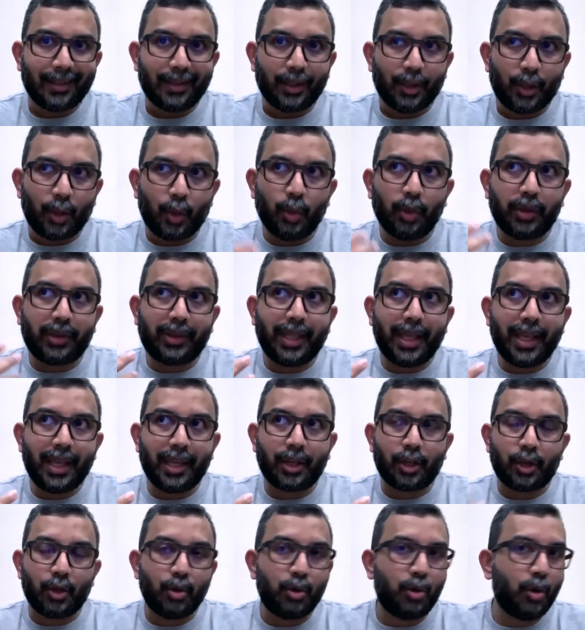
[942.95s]
You
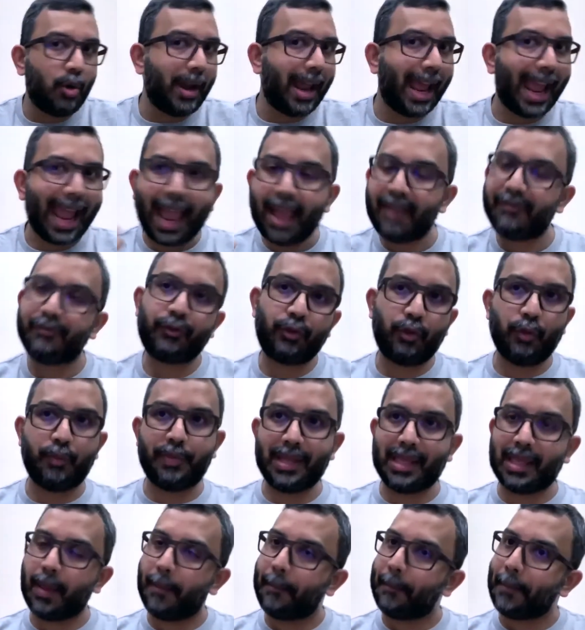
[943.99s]
think you don't have to be
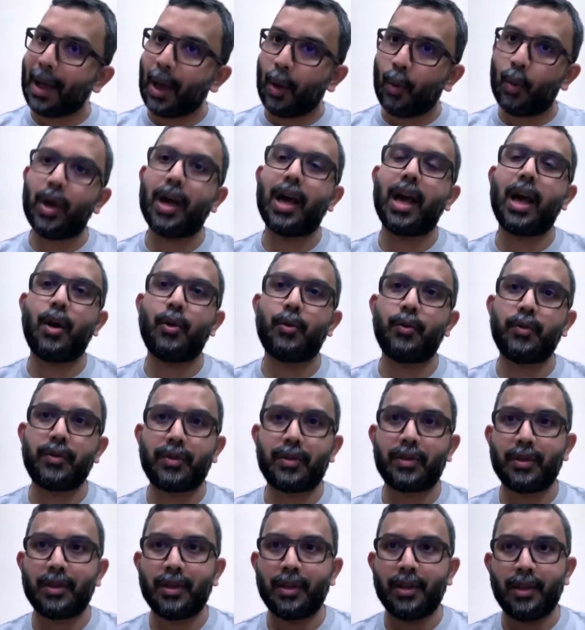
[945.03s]
the
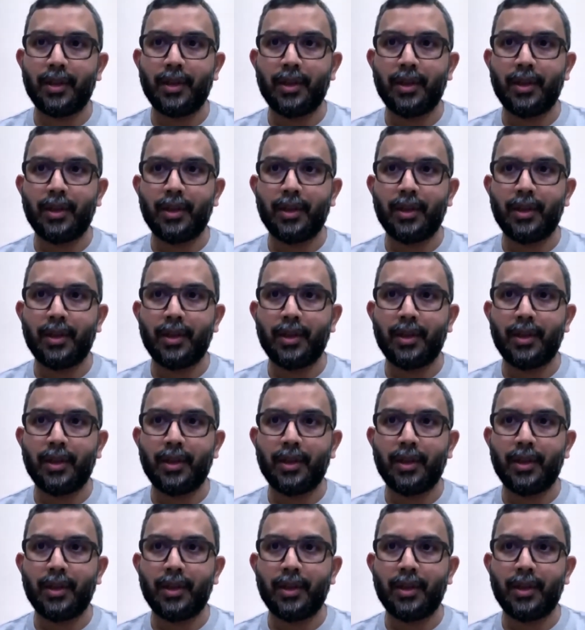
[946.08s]
powerhouse.